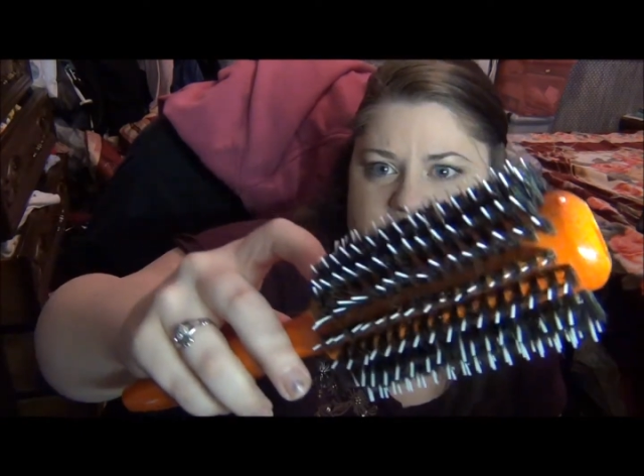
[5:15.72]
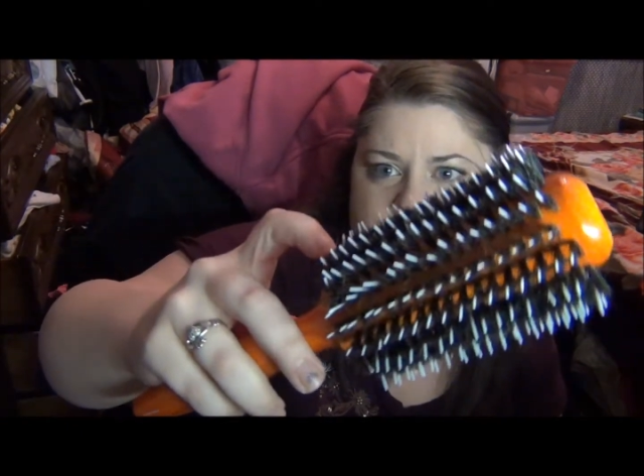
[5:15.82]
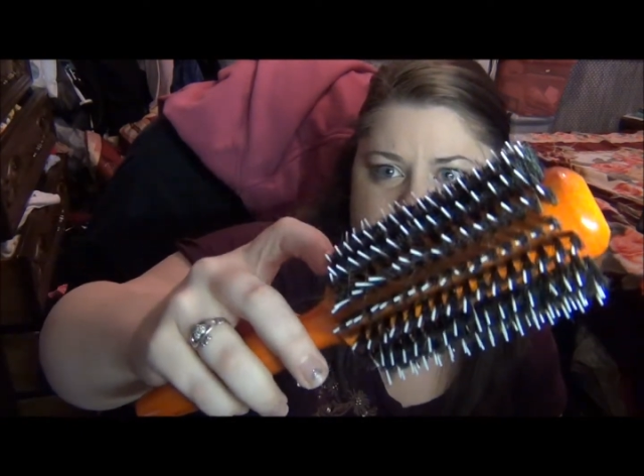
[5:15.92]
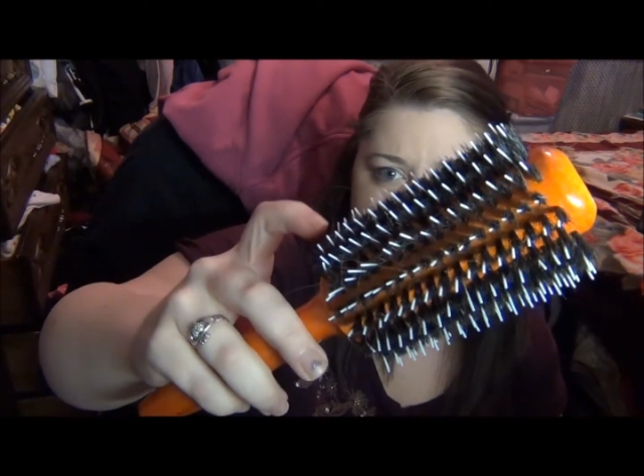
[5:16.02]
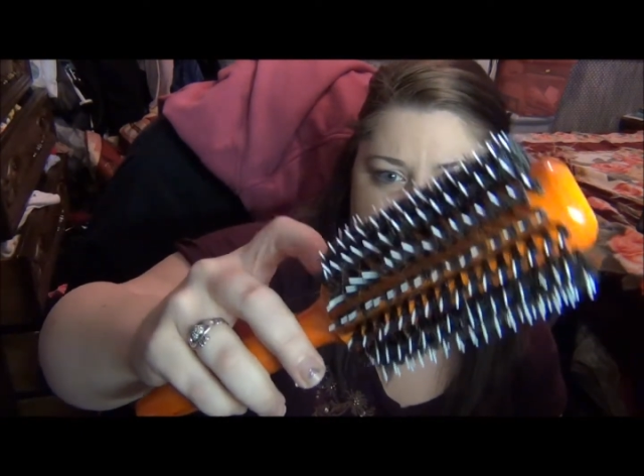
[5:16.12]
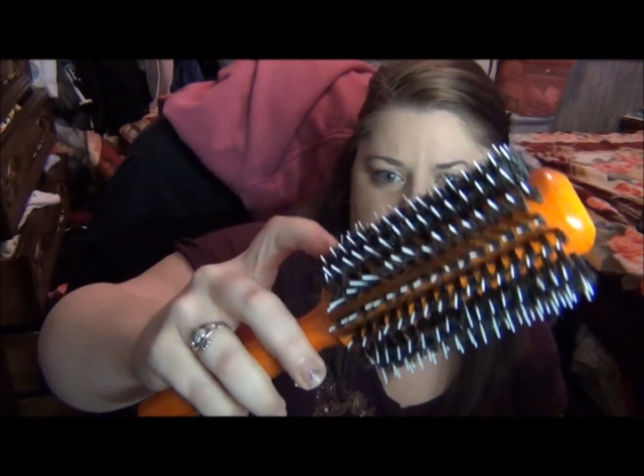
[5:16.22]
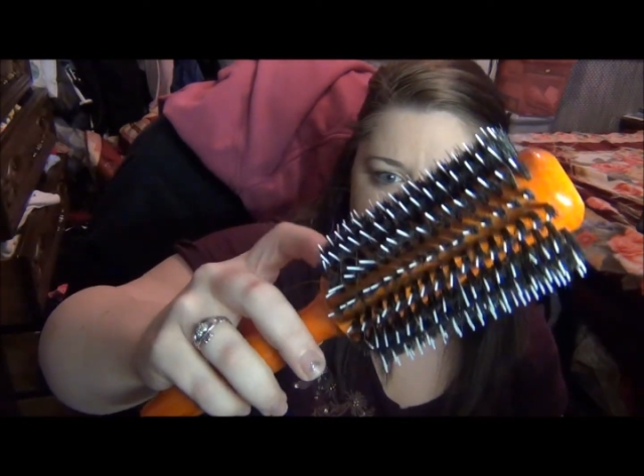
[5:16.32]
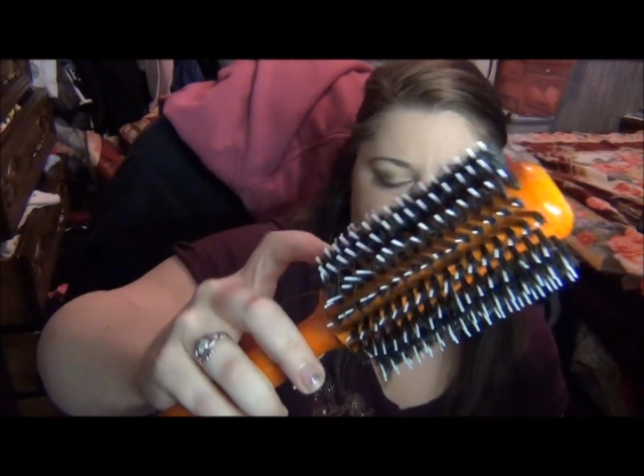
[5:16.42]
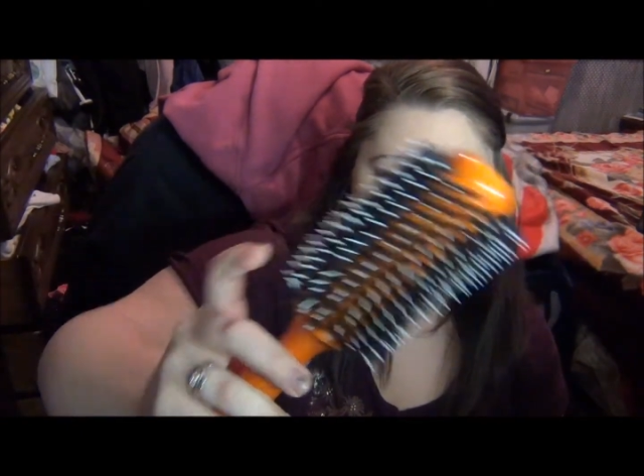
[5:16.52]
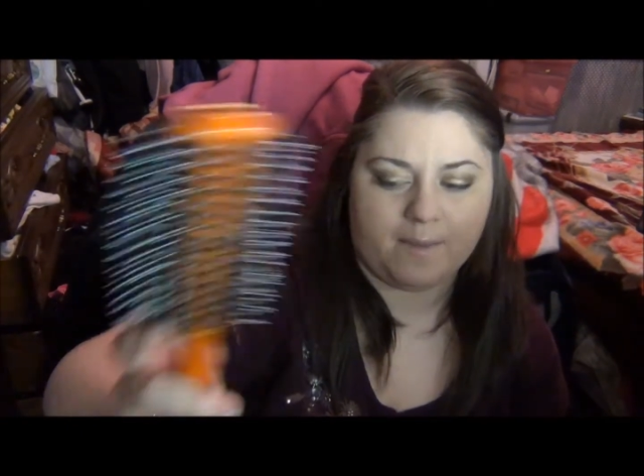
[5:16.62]
this isn't
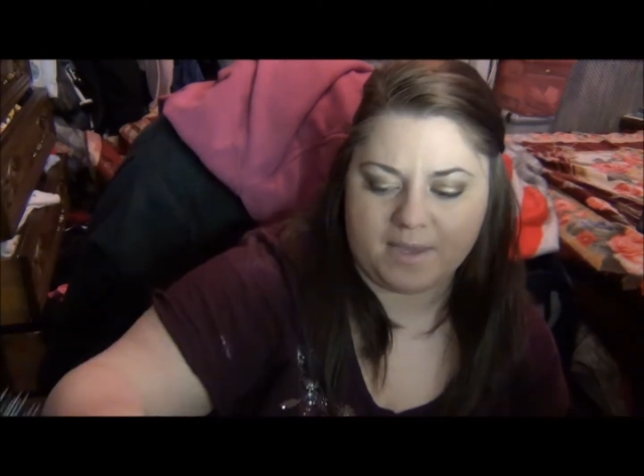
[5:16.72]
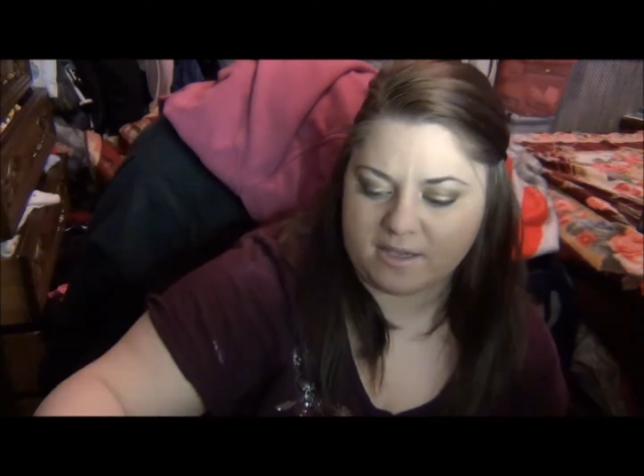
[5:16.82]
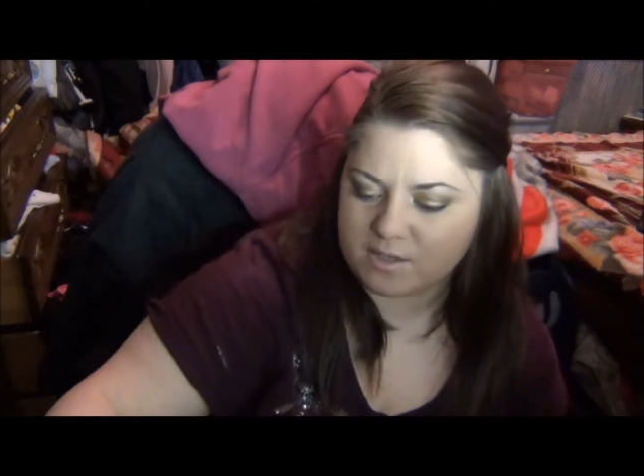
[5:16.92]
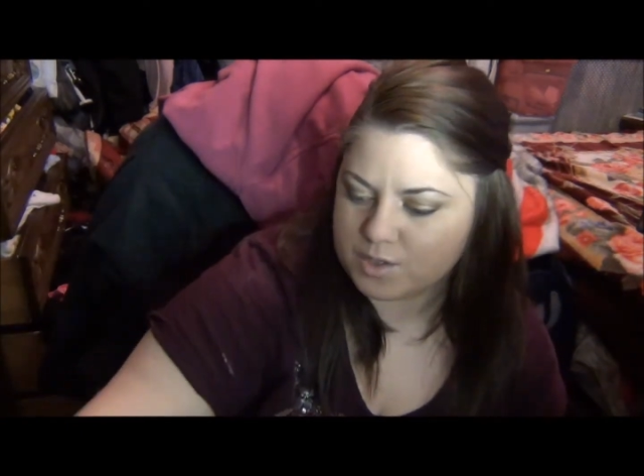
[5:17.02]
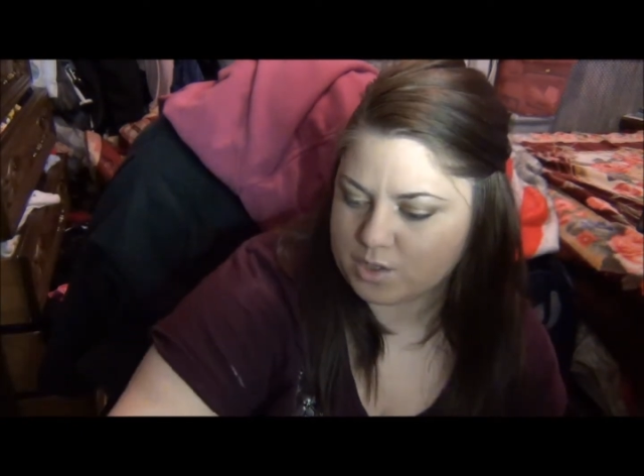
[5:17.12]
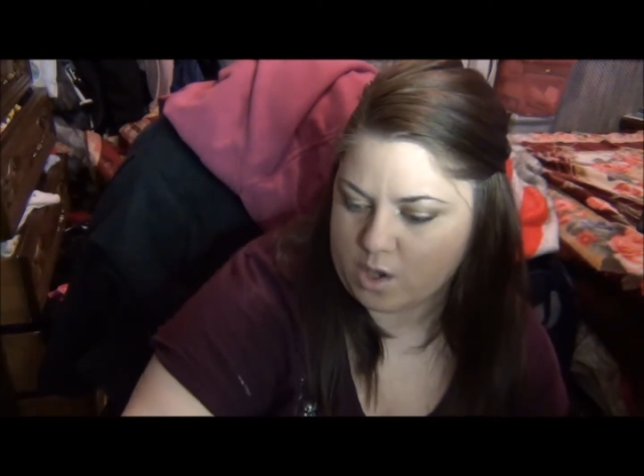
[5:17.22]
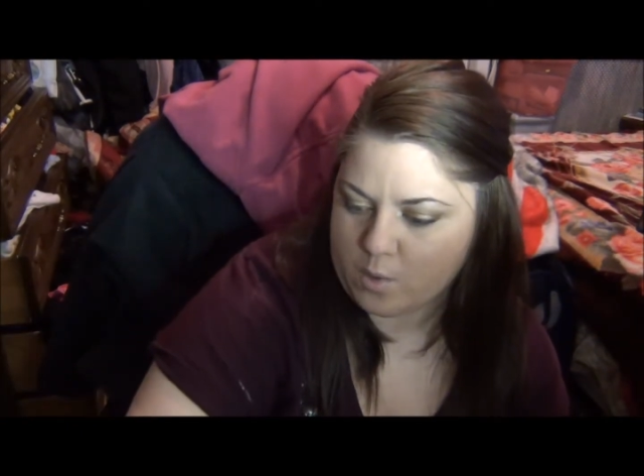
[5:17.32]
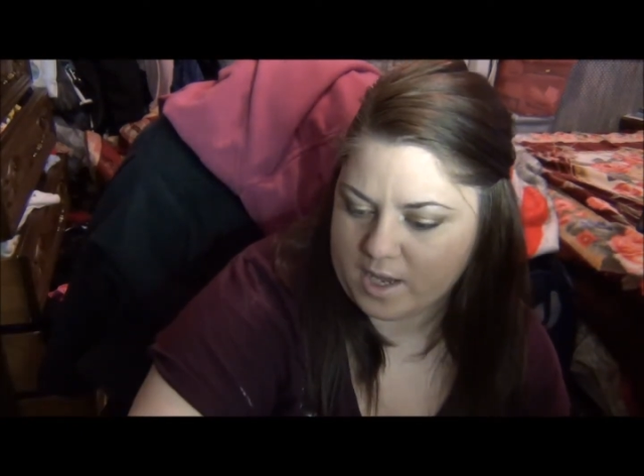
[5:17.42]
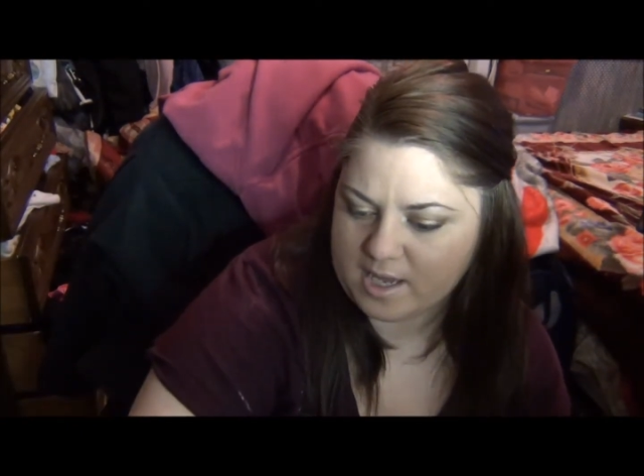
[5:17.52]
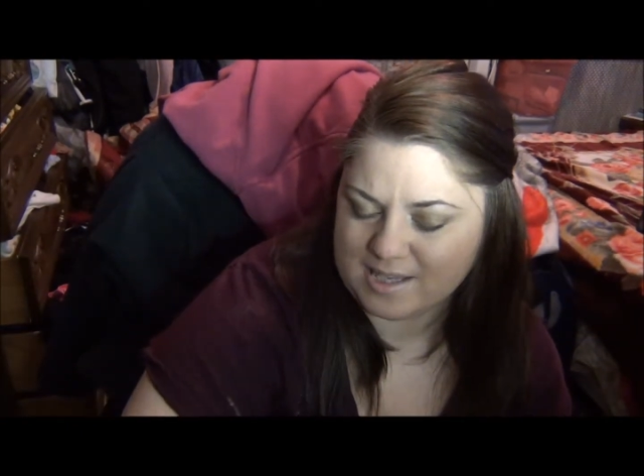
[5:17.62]
ceramic,
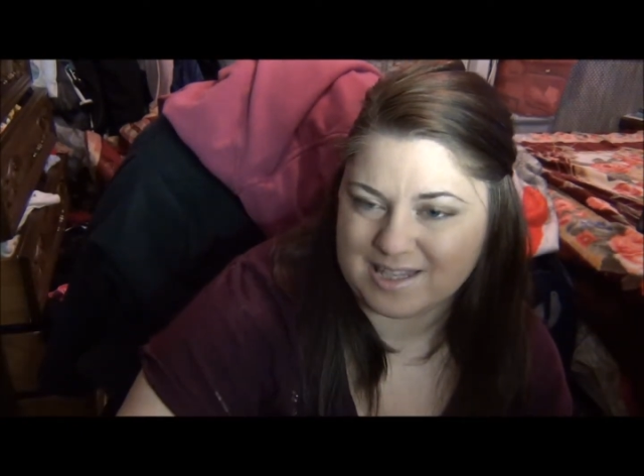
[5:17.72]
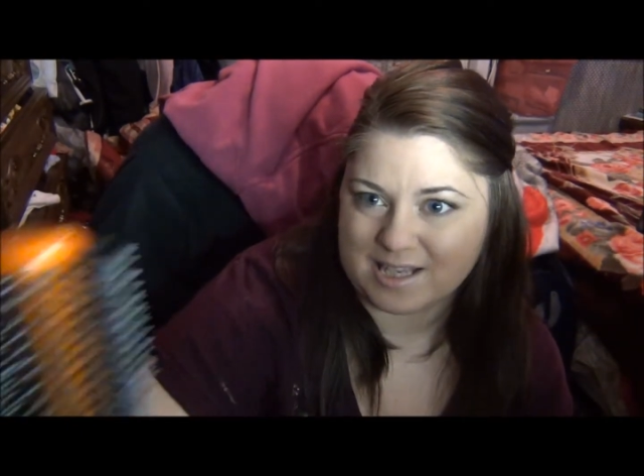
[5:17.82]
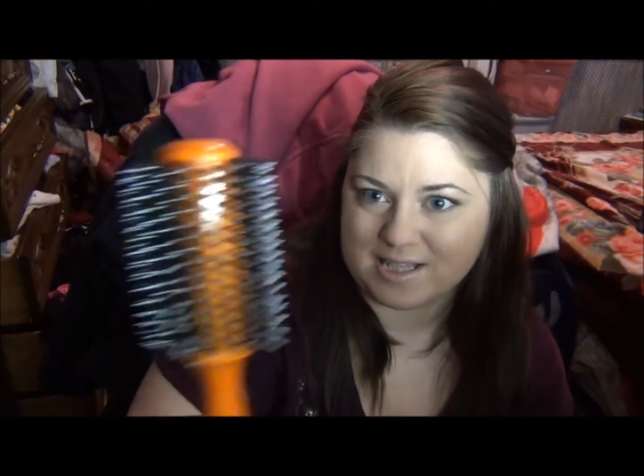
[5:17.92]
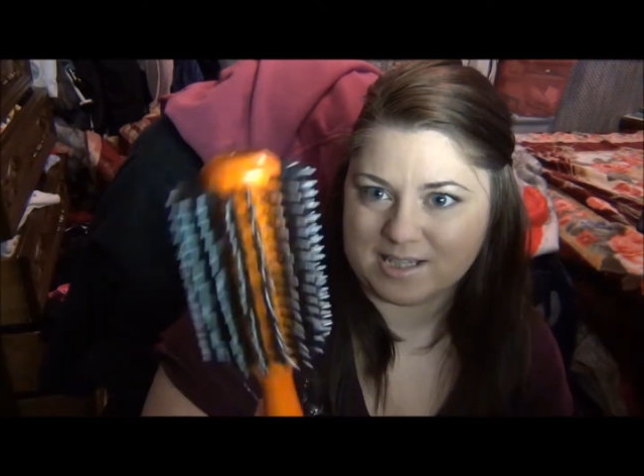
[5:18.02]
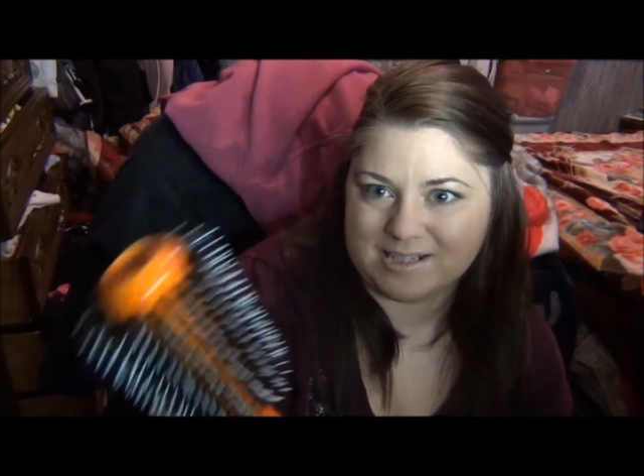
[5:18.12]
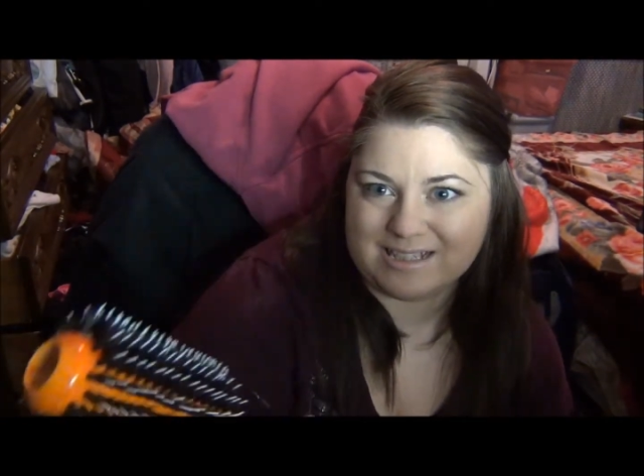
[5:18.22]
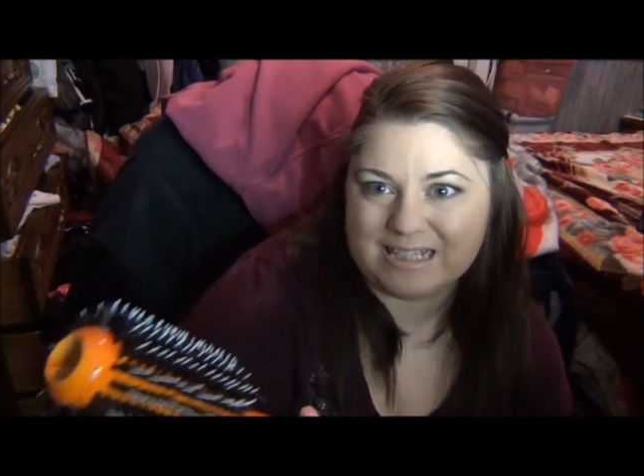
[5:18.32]
so it doesn't